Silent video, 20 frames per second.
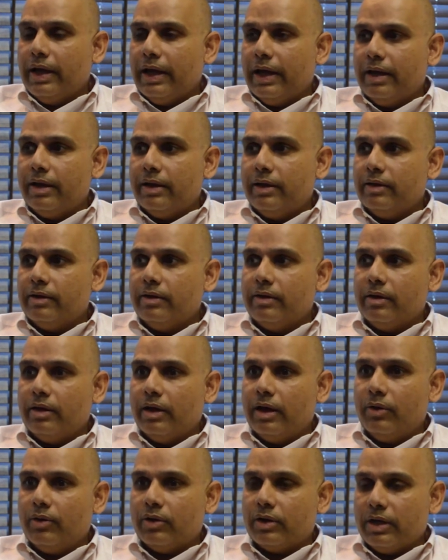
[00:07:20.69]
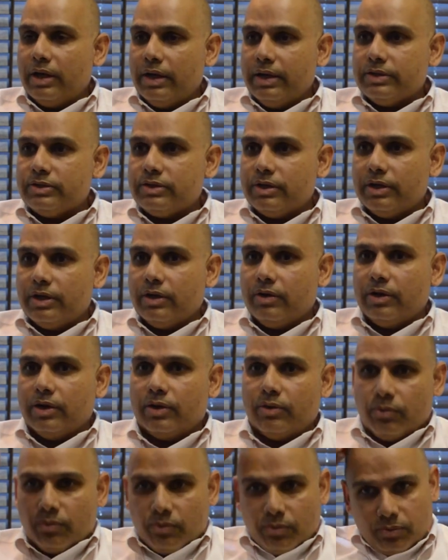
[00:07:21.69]
And our clients are now
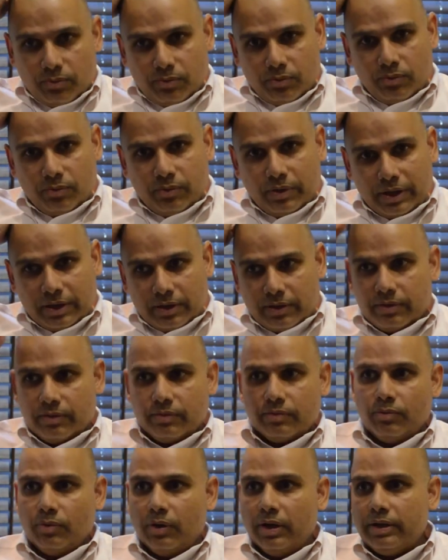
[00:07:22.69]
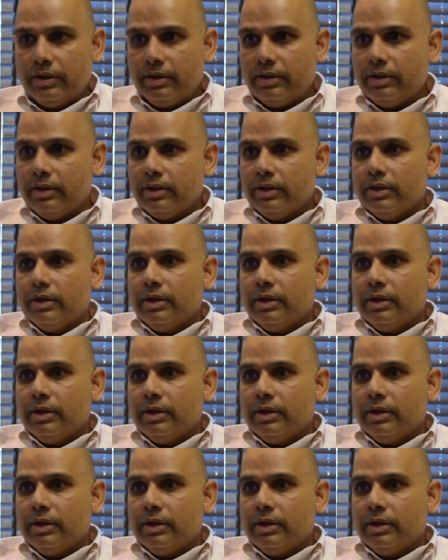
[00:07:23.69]
like, wait, what?